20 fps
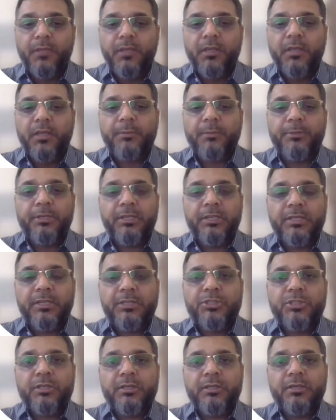
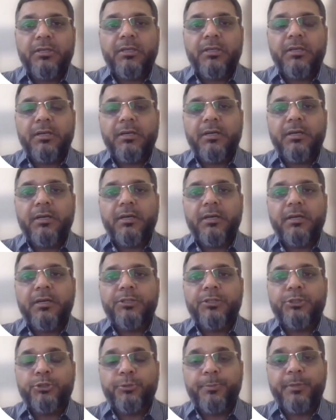Communication
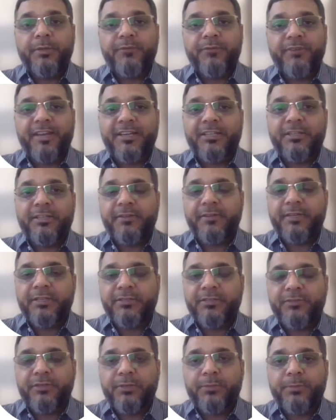should be effective at the
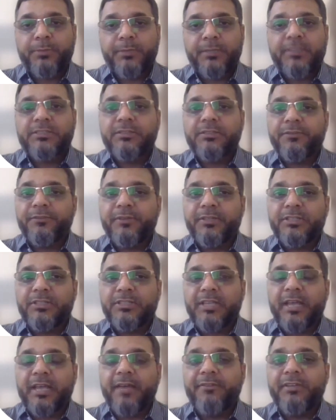workplace. If it is
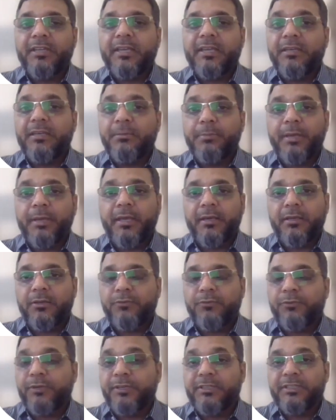having any barrier,
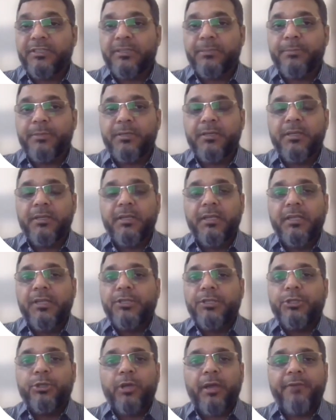for example,
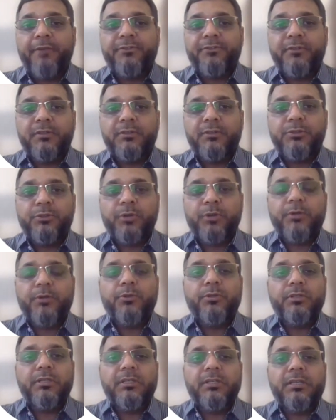you are
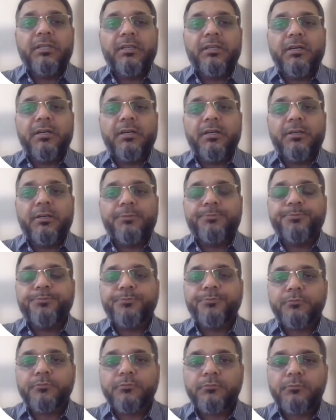doing
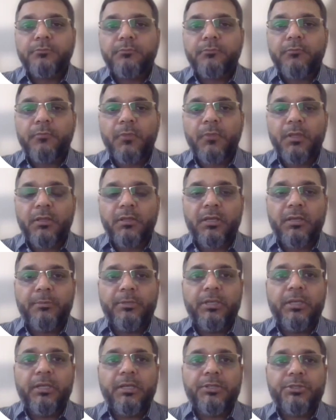the
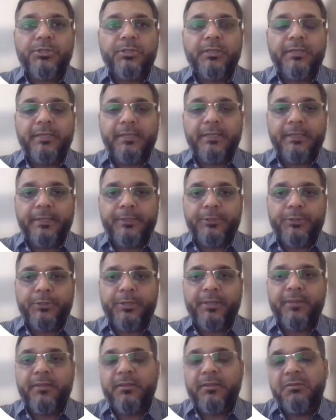communication in English
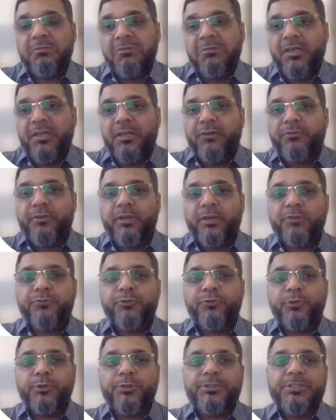and the
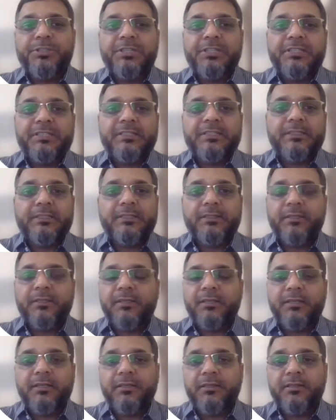workforce is
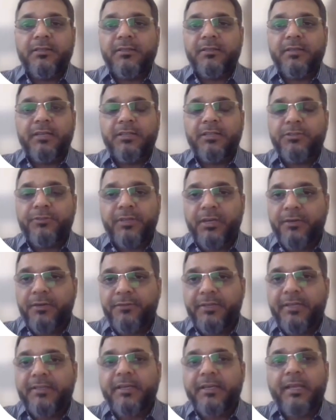not aware of
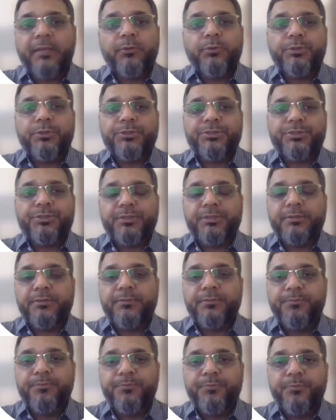that language,
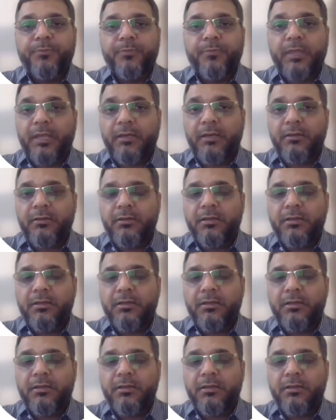then